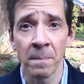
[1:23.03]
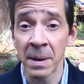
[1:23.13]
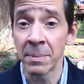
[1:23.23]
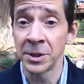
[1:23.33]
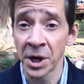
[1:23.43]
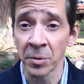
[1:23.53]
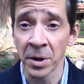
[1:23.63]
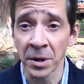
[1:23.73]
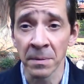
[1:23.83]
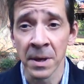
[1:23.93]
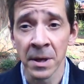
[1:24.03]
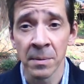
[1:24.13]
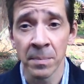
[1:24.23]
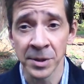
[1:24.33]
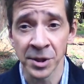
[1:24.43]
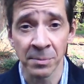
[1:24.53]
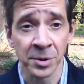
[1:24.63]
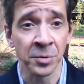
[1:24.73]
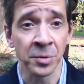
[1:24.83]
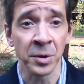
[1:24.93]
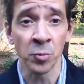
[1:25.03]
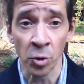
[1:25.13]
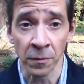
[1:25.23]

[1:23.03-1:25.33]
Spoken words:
may be generated by substituting